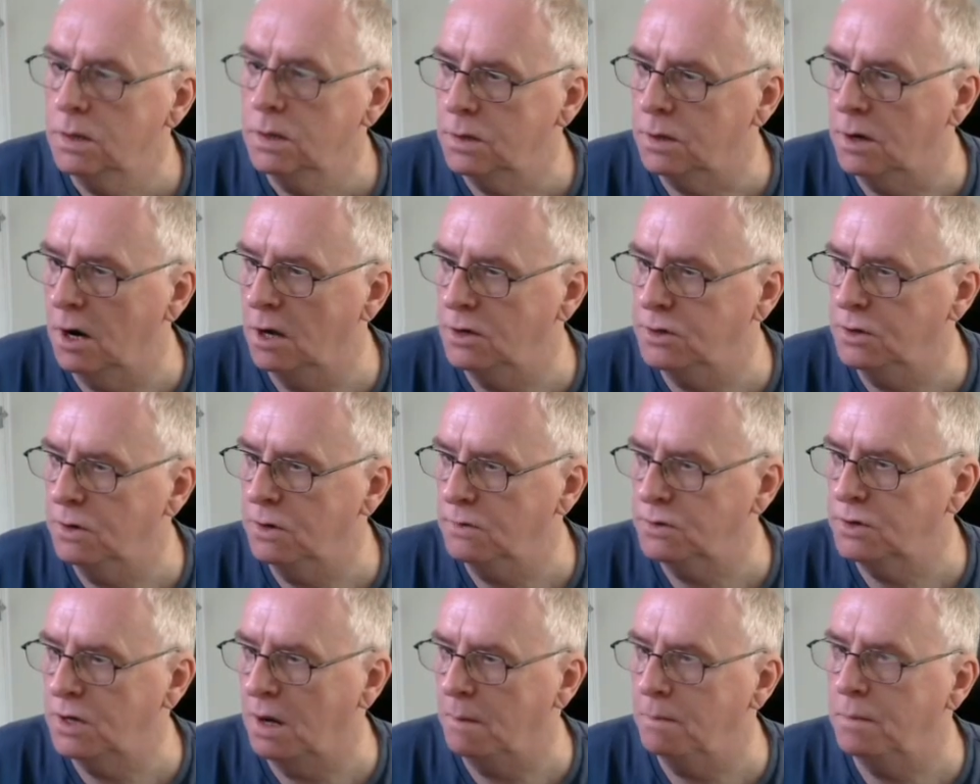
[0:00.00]
There aren't
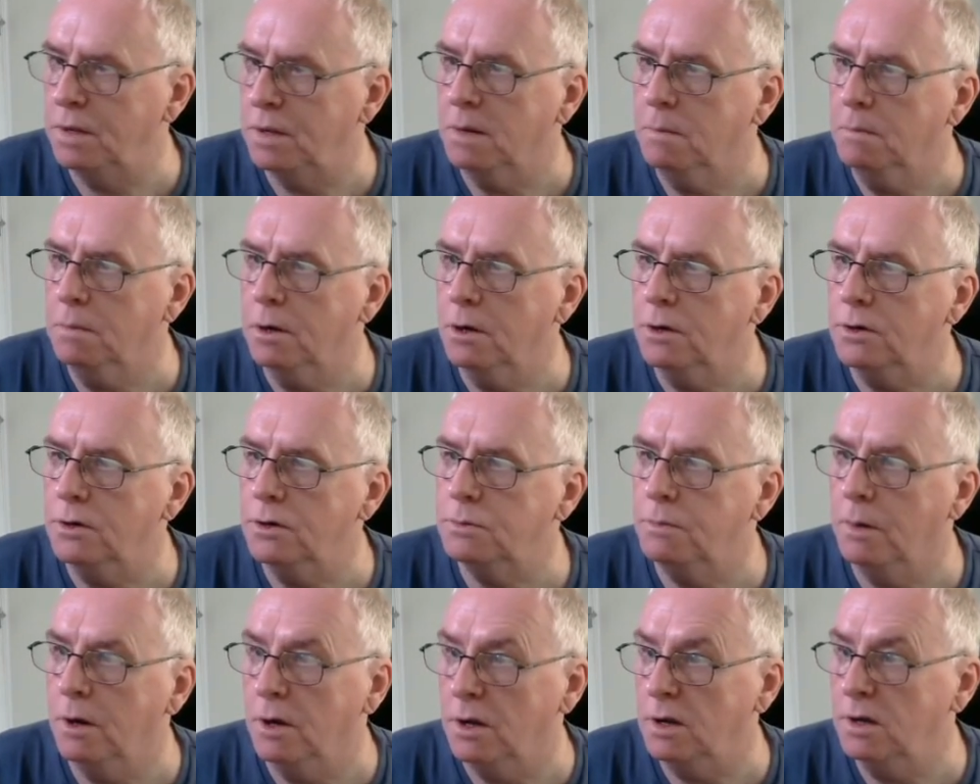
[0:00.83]
enough sampling
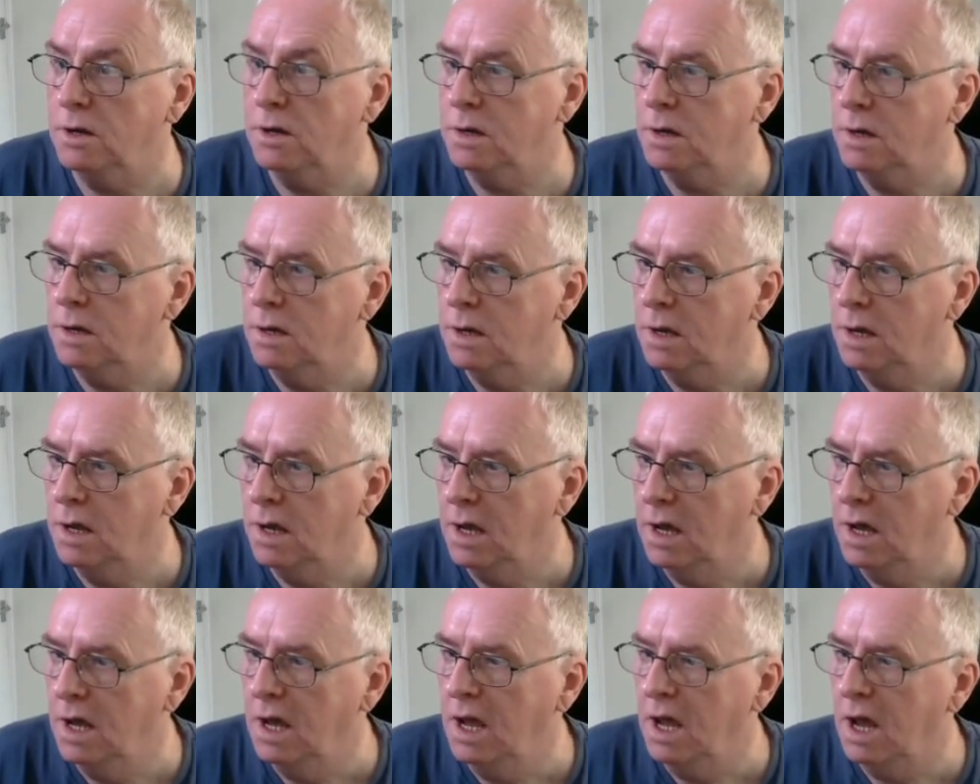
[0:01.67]
points, but
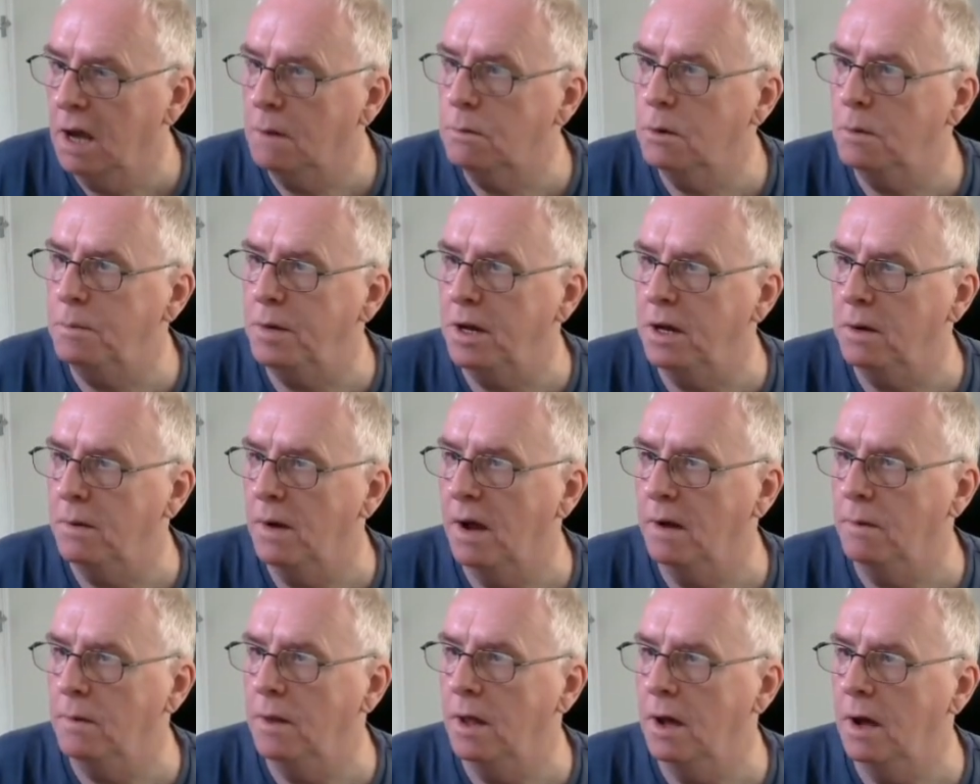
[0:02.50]
it would be
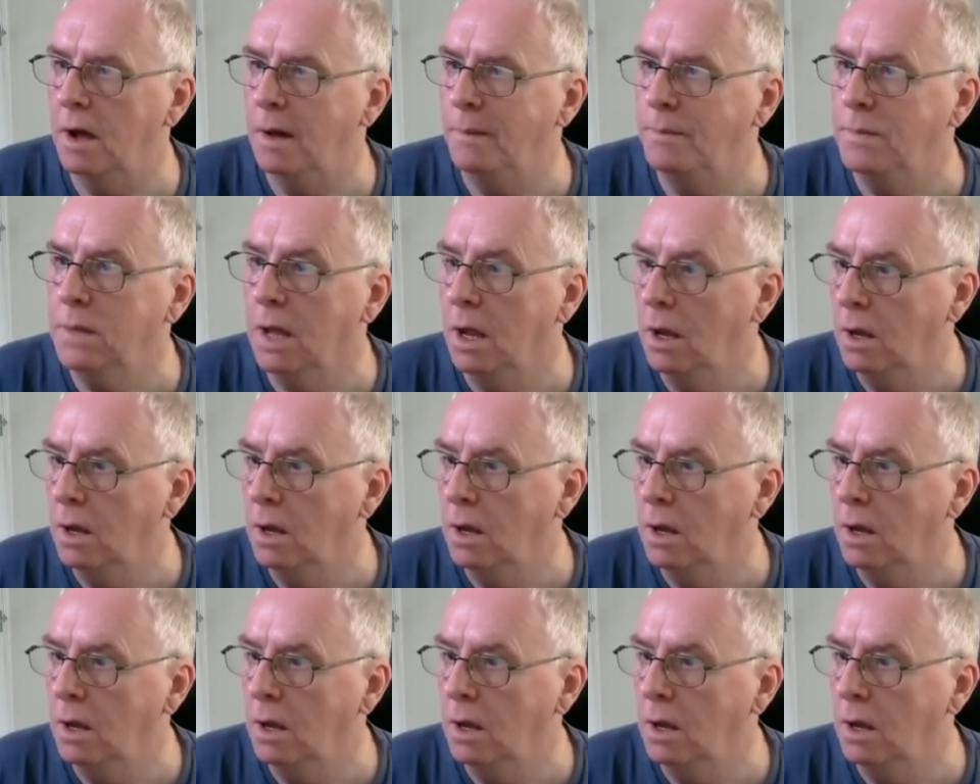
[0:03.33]
around there.